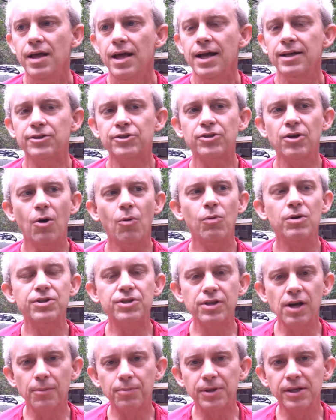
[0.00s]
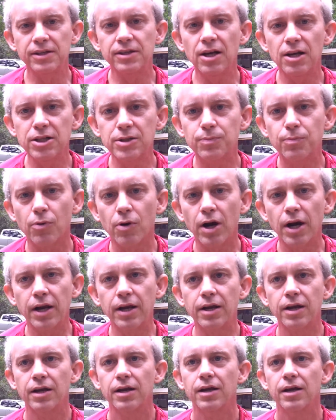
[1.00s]
And so when something does
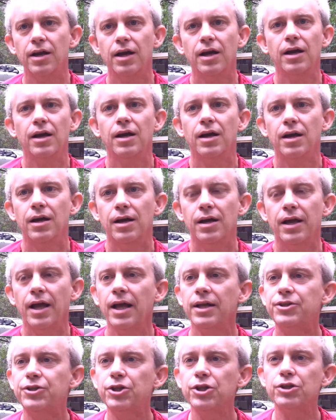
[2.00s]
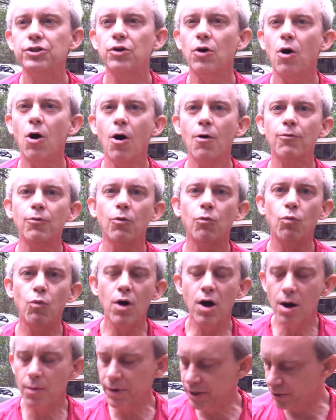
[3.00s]
break, it's just
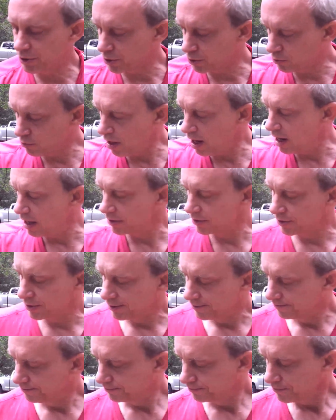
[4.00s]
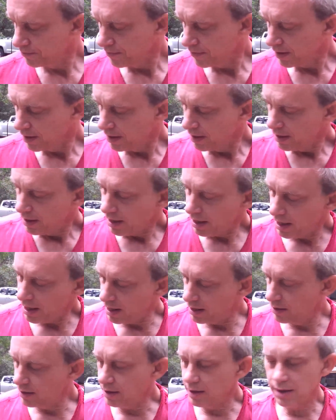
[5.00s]
overwhelming stress.
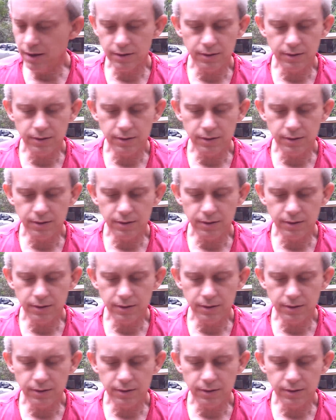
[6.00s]
And